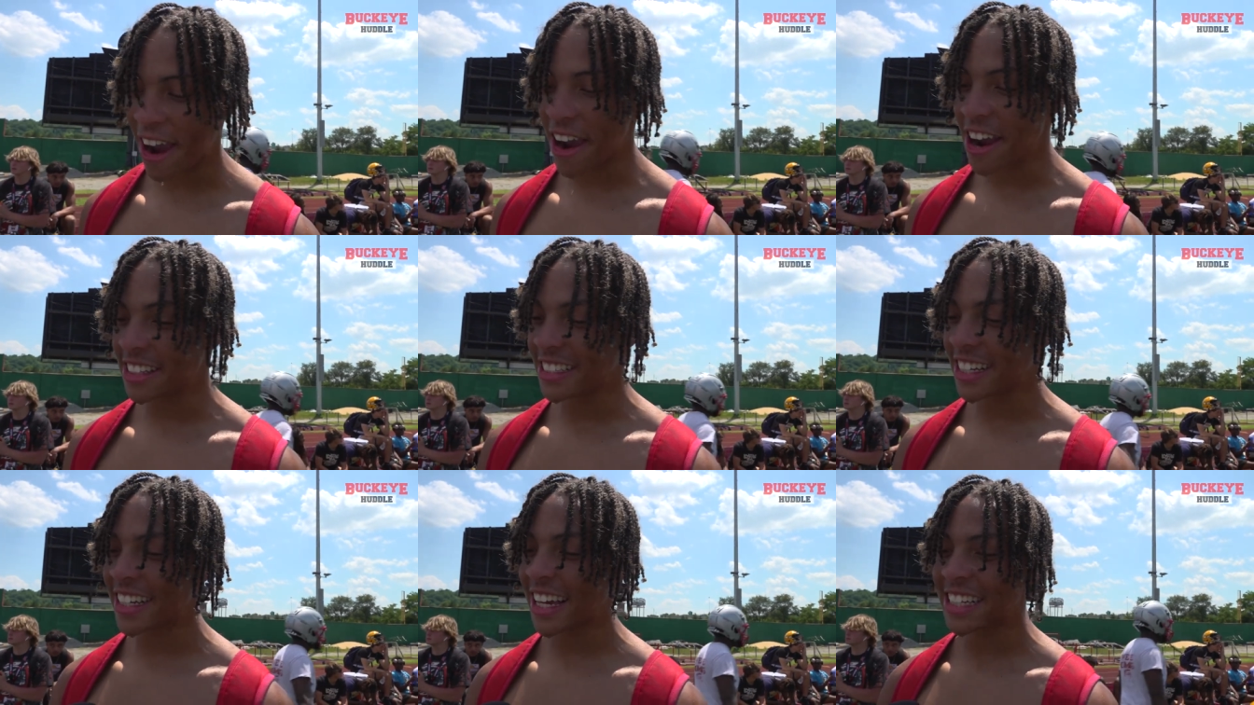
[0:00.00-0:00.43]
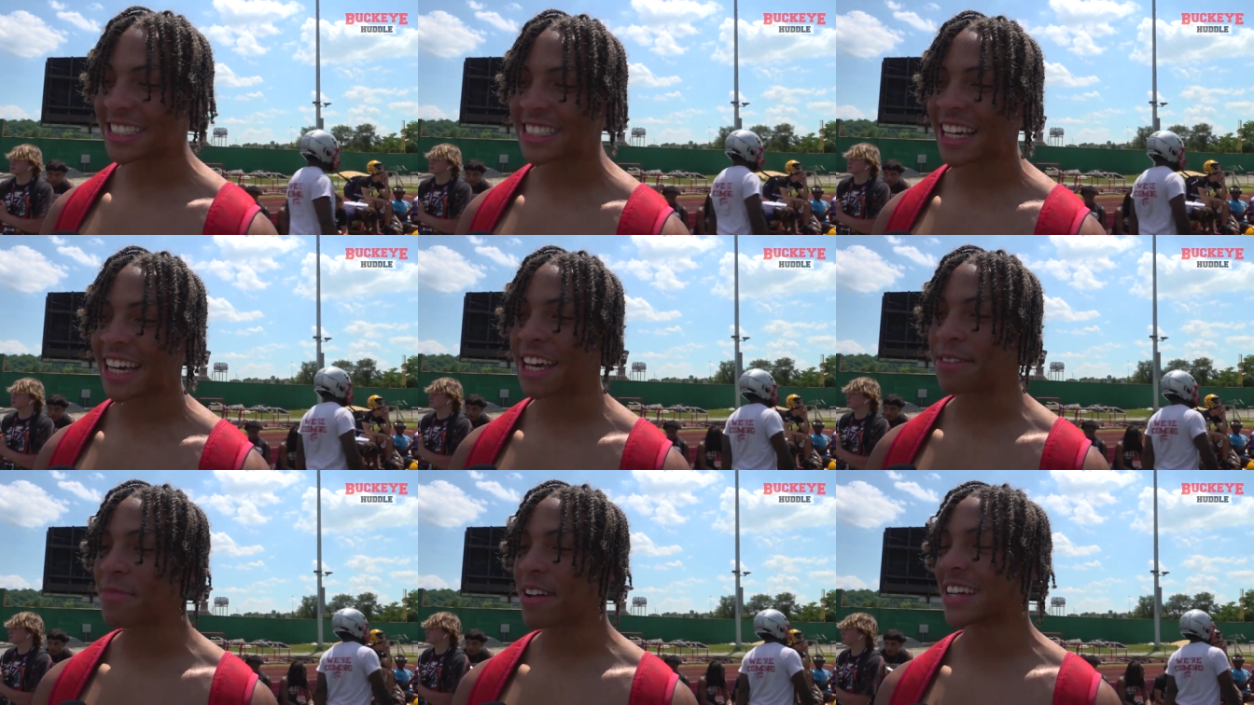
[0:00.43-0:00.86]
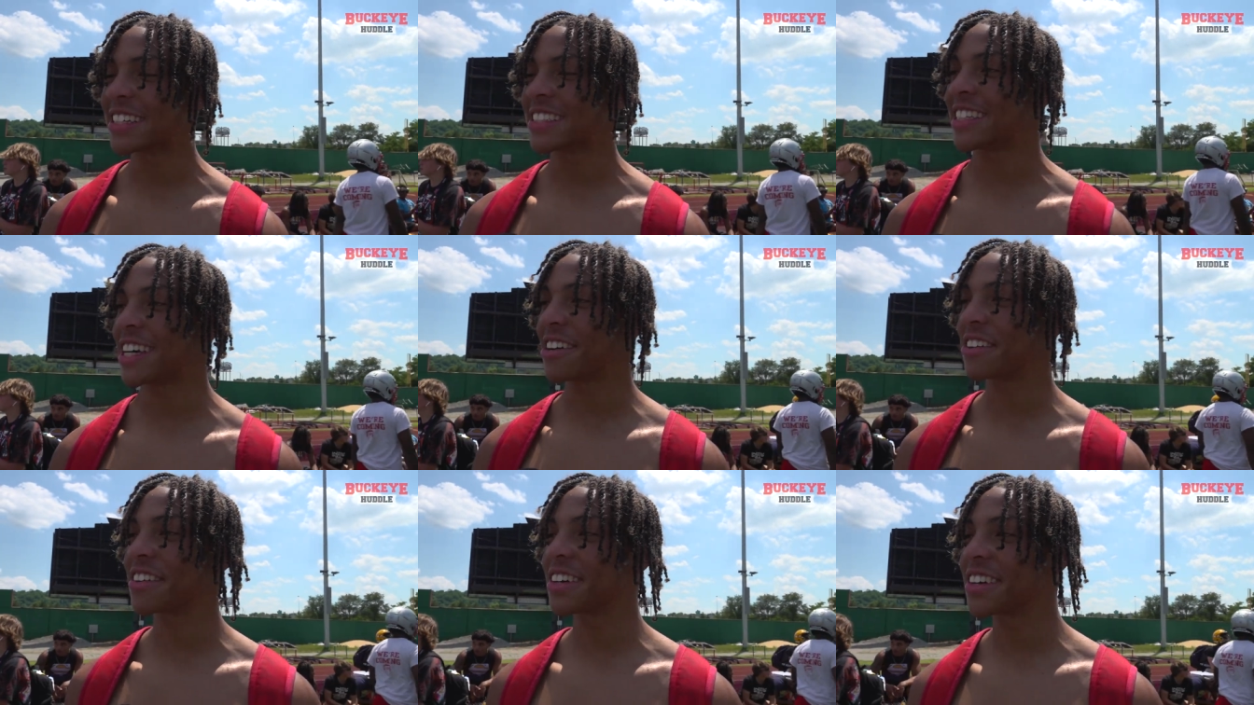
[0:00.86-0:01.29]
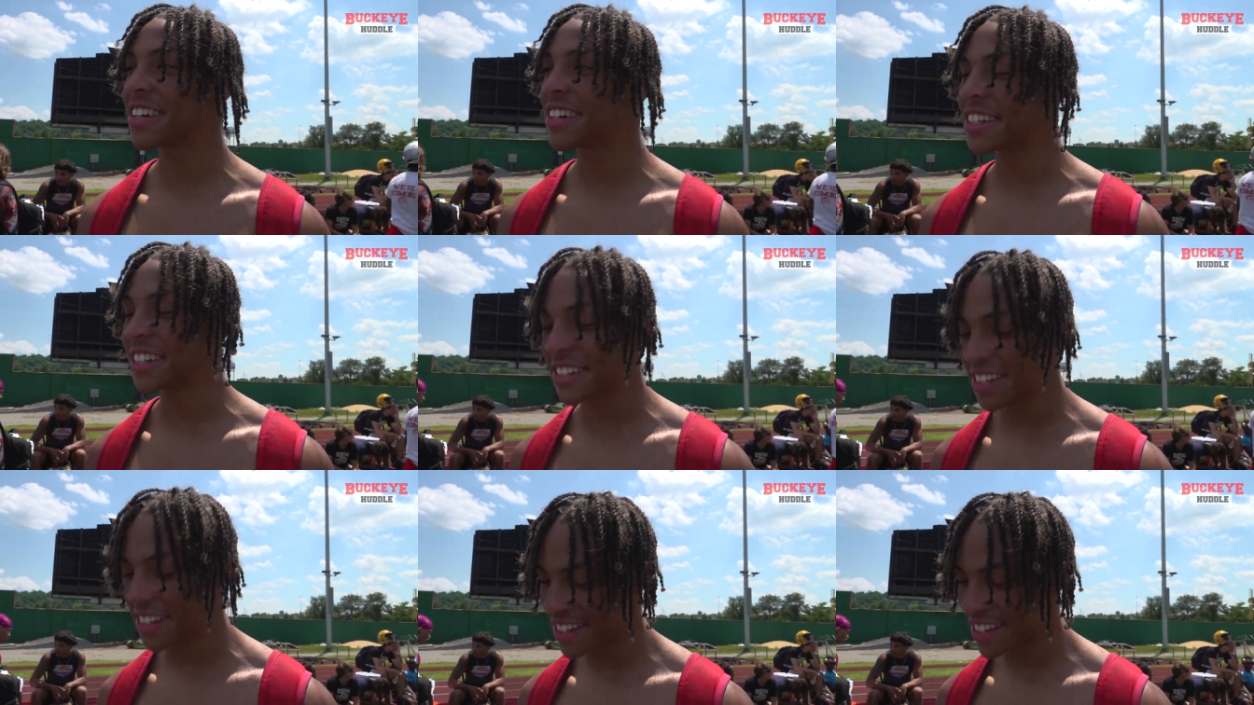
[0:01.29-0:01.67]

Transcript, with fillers: everything they say make it sound good.